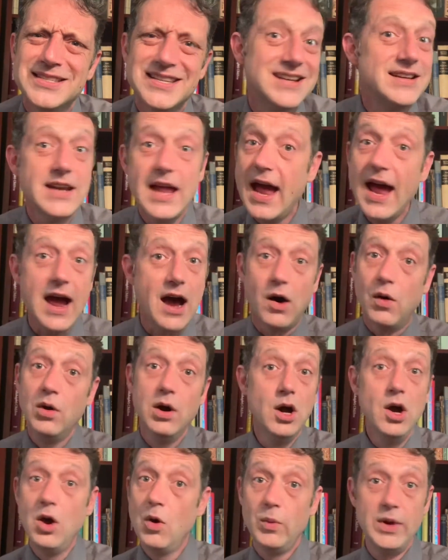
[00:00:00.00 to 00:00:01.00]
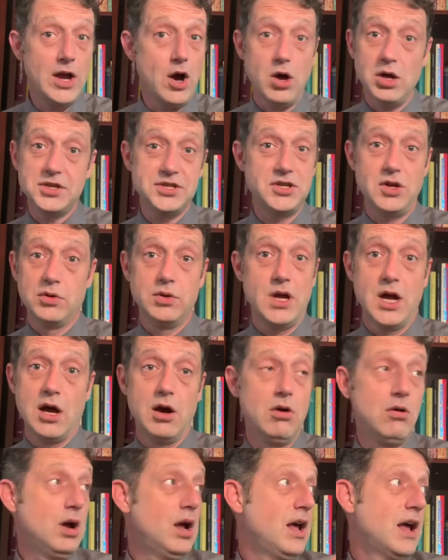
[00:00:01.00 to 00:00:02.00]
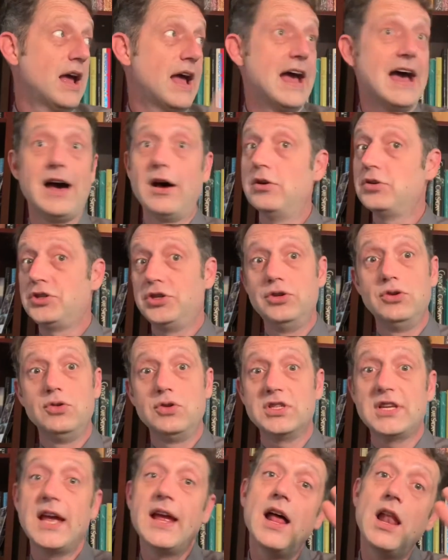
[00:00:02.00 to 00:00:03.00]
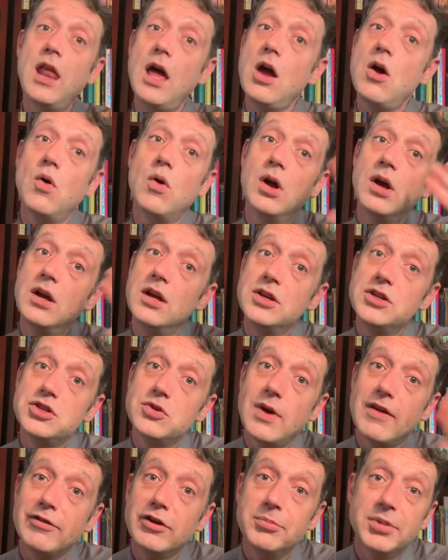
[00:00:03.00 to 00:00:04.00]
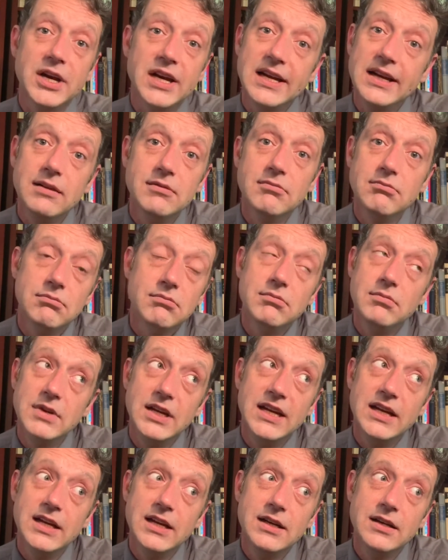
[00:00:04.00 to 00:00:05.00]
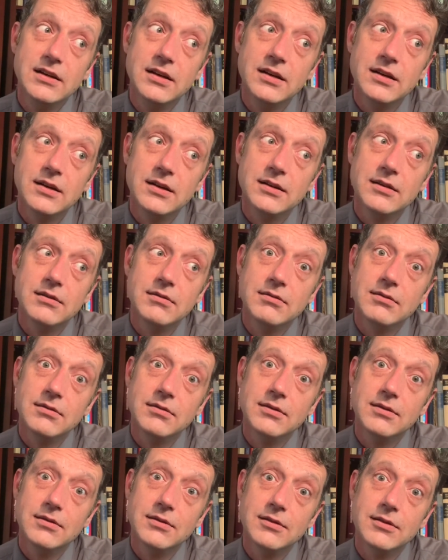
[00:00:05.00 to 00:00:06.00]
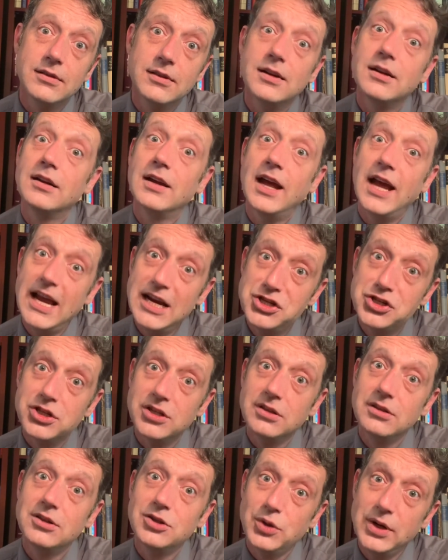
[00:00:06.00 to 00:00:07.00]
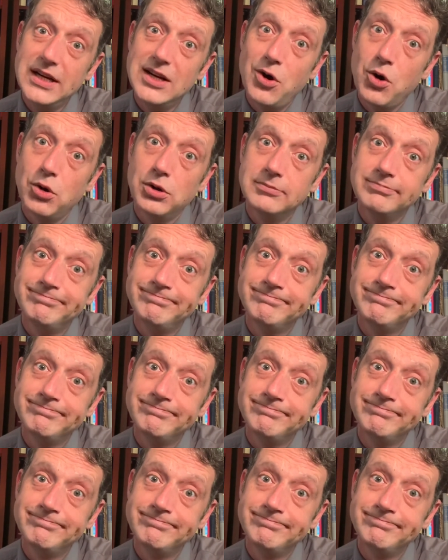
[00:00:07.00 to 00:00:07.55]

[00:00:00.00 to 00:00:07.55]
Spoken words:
And now we also know how to say hello to everybody in Haitian Creole.